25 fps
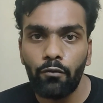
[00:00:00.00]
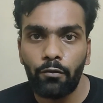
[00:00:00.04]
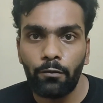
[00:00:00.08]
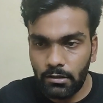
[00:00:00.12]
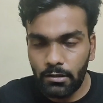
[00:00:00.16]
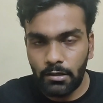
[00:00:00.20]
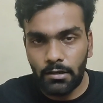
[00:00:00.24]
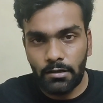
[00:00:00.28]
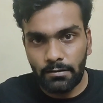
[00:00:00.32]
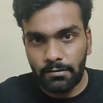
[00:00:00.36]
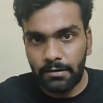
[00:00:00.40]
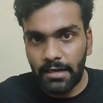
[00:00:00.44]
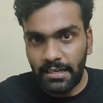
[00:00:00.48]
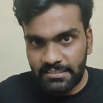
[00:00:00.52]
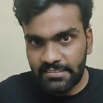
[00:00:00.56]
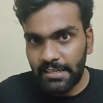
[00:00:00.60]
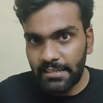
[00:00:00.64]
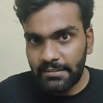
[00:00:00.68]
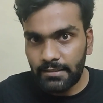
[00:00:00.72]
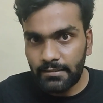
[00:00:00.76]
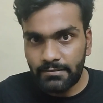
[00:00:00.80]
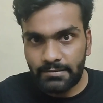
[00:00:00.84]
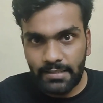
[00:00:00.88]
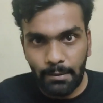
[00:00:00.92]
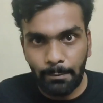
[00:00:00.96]
Let's
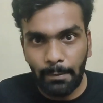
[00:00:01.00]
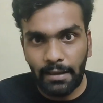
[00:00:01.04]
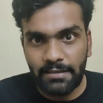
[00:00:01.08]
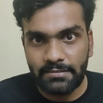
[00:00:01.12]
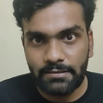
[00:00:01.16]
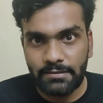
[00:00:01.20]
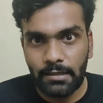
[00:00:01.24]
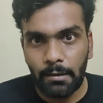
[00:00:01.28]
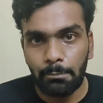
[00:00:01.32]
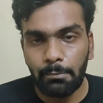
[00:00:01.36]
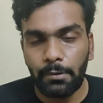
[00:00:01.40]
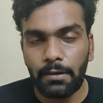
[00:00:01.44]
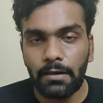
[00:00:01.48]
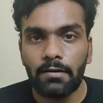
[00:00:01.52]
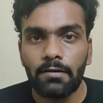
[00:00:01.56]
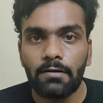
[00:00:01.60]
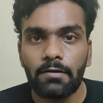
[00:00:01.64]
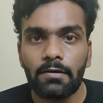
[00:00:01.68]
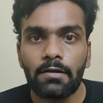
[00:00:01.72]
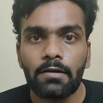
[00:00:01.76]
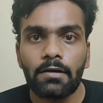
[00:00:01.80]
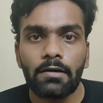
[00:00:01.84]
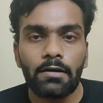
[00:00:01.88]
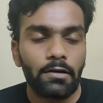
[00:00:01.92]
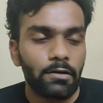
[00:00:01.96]
take the same example.
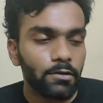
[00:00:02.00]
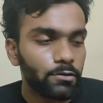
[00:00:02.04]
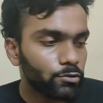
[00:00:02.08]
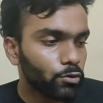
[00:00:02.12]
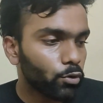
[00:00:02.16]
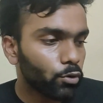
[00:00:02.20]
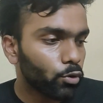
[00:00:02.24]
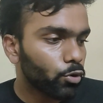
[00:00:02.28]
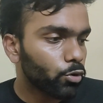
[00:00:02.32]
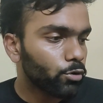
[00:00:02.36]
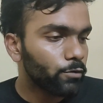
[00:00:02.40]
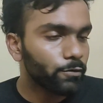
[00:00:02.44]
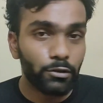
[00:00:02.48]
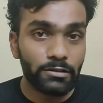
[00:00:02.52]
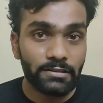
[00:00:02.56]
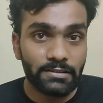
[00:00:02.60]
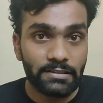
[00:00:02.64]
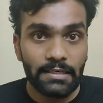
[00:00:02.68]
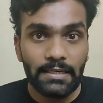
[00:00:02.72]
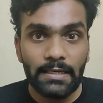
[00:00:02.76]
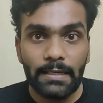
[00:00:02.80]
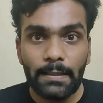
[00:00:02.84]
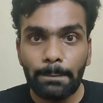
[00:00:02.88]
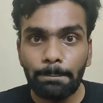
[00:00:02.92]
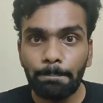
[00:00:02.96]
So your
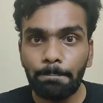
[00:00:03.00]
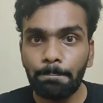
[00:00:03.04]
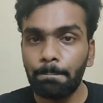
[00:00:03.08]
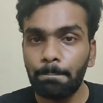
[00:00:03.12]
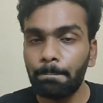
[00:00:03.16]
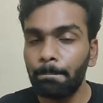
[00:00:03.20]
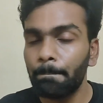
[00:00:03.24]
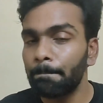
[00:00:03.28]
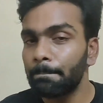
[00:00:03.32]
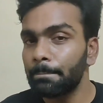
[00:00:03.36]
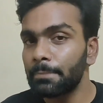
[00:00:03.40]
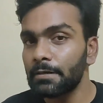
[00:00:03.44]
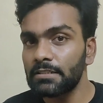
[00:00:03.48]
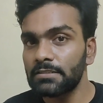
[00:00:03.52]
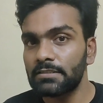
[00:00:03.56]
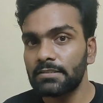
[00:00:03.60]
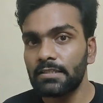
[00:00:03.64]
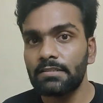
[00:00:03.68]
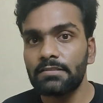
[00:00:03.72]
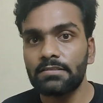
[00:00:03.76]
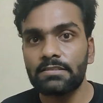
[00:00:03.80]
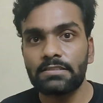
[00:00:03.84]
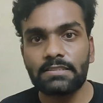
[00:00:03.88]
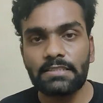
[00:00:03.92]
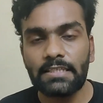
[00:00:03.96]
3
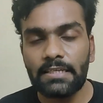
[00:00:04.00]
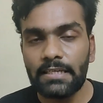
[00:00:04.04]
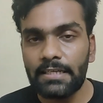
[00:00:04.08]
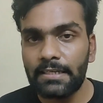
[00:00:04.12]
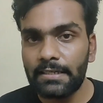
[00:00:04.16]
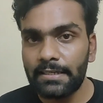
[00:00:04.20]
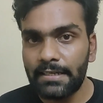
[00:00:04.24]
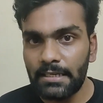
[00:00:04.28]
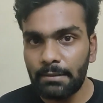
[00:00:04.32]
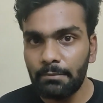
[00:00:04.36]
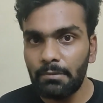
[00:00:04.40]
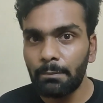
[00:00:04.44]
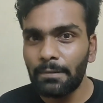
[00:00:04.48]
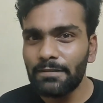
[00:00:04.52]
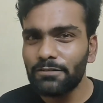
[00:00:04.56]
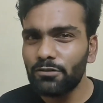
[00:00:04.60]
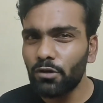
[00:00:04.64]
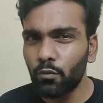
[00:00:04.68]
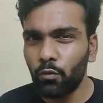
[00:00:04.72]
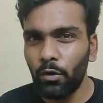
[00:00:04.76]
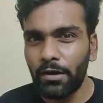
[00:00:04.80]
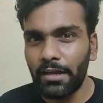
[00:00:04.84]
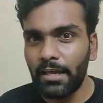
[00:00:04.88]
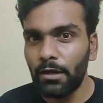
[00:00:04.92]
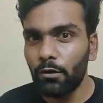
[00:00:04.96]
team members
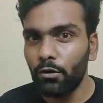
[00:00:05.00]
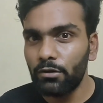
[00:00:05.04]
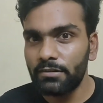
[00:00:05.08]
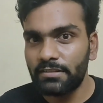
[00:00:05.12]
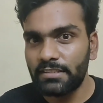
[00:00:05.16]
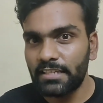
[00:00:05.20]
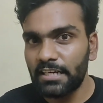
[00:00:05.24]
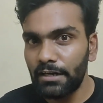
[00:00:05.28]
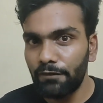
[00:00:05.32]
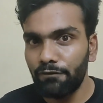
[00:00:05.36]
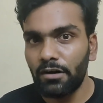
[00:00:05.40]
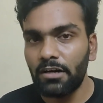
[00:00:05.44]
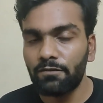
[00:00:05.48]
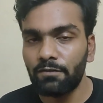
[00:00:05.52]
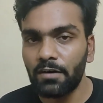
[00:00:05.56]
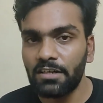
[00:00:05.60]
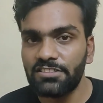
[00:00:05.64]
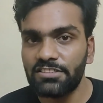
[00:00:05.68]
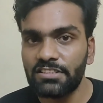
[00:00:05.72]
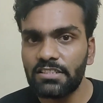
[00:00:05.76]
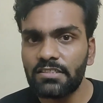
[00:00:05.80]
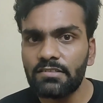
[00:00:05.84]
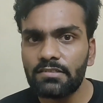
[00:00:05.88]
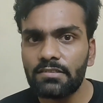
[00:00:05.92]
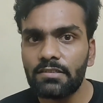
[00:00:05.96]
are working on 3 different
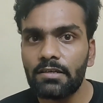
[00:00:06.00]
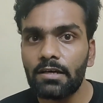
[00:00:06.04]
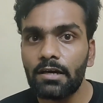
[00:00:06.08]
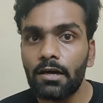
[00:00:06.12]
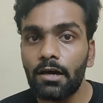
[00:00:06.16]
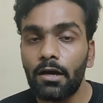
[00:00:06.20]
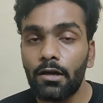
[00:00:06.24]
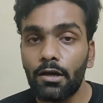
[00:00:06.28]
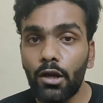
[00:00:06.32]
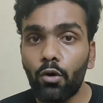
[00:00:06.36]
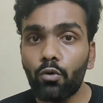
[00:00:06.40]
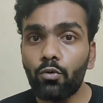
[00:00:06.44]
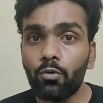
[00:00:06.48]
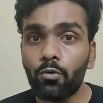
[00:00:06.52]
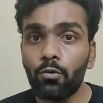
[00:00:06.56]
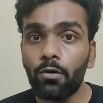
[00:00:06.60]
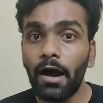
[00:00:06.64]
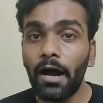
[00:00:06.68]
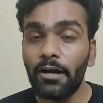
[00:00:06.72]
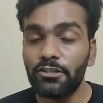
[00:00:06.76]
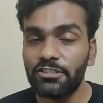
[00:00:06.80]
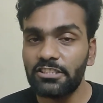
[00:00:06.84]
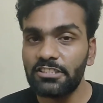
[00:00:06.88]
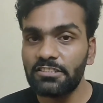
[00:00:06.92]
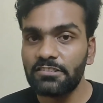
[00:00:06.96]
functions. Now
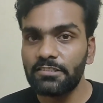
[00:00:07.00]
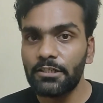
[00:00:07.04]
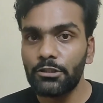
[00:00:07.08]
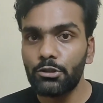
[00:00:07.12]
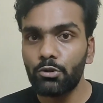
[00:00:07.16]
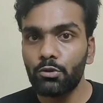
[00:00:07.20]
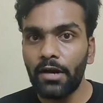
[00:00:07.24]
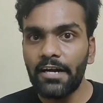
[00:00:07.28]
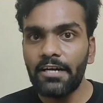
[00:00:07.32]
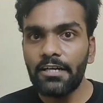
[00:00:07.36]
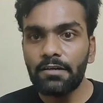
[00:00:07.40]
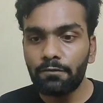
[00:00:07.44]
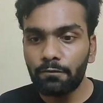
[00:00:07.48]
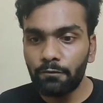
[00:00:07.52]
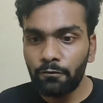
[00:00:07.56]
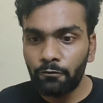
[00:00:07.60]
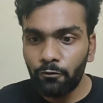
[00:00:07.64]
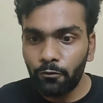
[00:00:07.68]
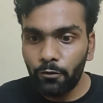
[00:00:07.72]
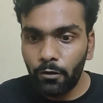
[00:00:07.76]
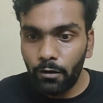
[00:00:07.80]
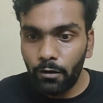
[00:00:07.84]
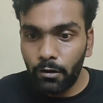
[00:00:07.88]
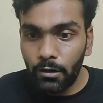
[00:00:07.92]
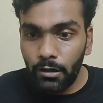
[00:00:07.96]
I just said you, right,
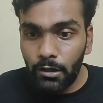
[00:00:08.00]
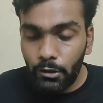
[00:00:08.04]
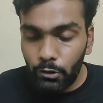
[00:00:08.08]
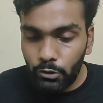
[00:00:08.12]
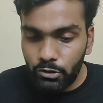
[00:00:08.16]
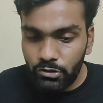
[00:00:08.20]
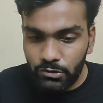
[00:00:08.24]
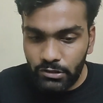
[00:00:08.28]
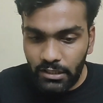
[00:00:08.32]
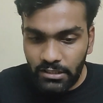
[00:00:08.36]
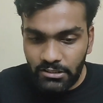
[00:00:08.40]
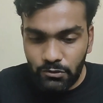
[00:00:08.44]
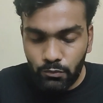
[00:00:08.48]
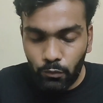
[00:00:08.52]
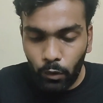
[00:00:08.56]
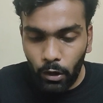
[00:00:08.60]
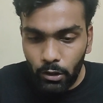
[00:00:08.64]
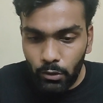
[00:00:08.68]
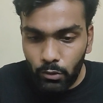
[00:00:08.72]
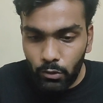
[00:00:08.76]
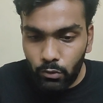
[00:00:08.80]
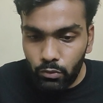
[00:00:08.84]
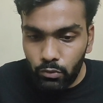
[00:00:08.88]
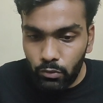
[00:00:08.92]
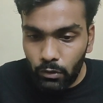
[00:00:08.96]
you just
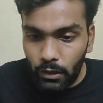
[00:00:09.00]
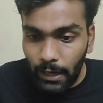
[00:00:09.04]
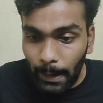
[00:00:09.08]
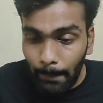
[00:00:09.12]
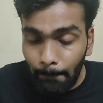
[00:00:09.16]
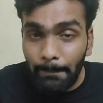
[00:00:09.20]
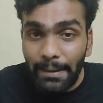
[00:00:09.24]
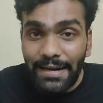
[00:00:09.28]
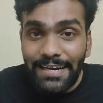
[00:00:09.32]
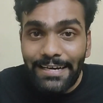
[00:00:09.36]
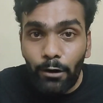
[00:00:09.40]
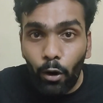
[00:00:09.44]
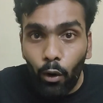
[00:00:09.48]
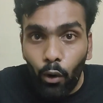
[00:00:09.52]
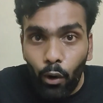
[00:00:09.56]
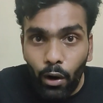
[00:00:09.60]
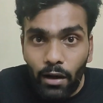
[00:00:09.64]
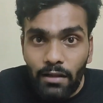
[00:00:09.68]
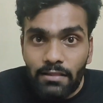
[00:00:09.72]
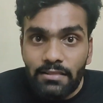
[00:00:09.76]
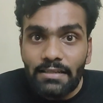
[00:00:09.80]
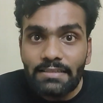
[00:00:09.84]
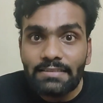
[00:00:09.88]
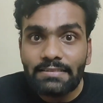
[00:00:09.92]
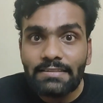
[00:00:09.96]
want to combine
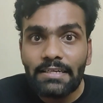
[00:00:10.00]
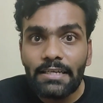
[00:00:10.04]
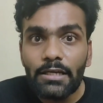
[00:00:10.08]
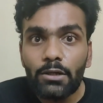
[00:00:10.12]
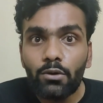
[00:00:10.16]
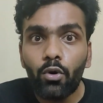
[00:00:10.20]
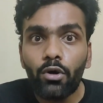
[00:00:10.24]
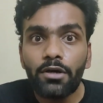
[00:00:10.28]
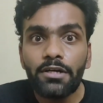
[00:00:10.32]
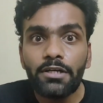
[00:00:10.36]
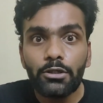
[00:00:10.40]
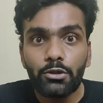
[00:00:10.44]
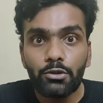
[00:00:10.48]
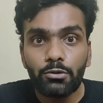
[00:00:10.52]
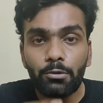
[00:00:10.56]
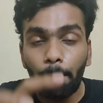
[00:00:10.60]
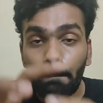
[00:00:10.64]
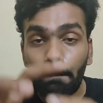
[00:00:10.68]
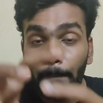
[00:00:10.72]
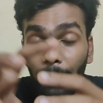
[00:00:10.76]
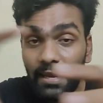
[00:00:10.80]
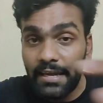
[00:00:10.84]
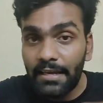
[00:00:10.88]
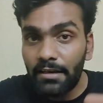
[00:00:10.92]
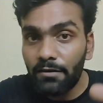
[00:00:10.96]
all the 3 code into
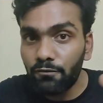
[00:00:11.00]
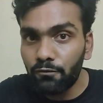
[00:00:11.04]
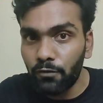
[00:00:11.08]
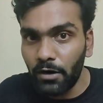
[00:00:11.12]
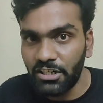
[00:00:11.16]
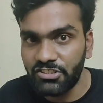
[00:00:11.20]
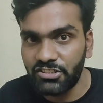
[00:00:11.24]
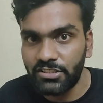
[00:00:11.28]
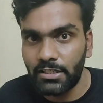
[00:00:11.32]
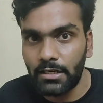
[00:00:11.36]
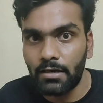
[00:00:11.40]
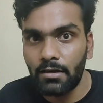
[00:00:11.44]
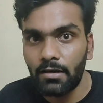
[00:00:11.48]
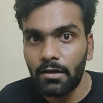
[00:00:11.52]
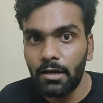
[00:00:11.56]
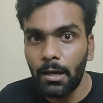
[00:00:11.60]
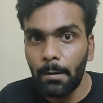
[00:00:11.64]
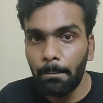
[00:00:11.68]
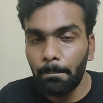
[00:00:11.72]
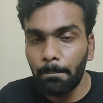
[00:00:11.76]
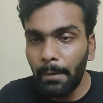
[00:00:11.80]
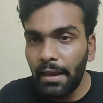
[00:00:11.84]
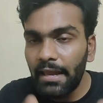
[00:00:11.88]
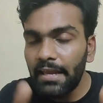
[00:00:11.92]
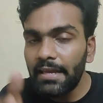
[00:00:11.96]
main function,
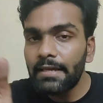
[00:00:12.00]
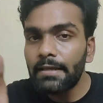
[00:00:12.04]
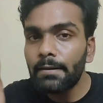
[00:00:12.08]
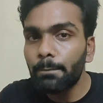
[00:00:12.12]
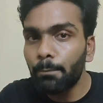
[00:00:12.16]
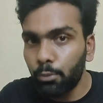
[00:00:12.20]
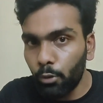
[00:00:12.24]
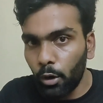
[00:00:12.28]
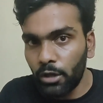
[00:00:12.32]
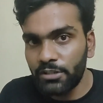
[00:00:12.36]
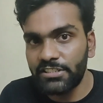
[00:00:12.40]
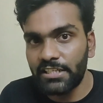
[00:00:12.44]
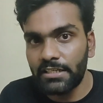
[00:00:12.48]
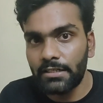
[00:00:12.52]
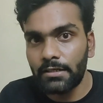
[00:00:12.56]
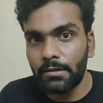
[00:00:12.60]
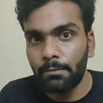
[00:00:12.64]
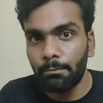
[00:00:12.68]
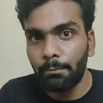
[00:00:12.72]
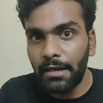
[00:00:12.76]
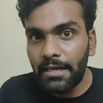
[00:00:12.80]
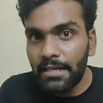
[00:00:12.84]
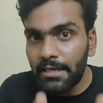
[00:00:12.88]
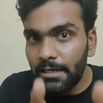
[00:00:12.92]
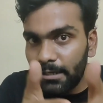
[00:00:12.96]
main project,
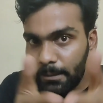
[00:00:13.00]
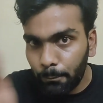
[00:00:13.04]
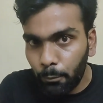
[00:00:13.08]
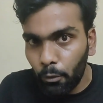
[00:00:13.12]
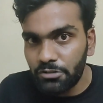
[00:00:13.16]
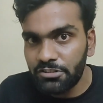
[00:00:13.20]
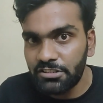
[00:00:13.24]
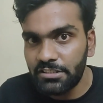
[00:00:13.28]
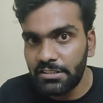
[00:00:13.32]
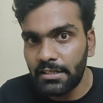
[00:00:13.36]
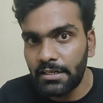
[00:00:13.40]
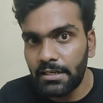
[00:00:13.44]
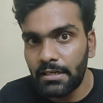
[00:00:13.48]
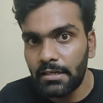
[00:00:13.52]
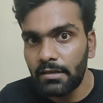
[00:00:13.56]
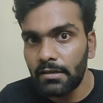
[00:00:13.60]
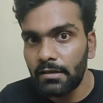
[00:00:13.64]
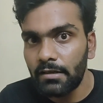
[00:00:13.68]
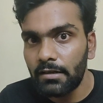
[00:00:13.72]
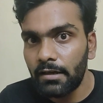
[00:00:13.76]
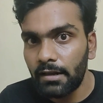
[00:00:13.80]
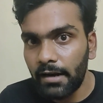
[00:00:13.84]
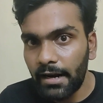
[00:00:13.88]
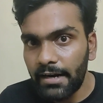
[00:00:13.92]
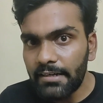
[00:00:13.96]
main repository,
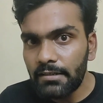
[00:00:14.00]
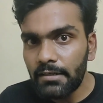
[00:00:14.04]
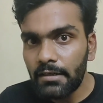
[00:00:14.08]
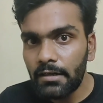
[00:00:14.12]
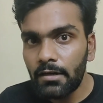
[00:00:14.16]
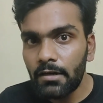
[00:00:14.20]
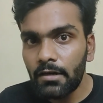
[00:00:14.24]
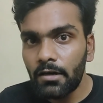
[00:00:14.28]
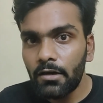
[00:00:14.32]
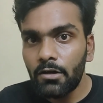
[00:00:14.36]
right?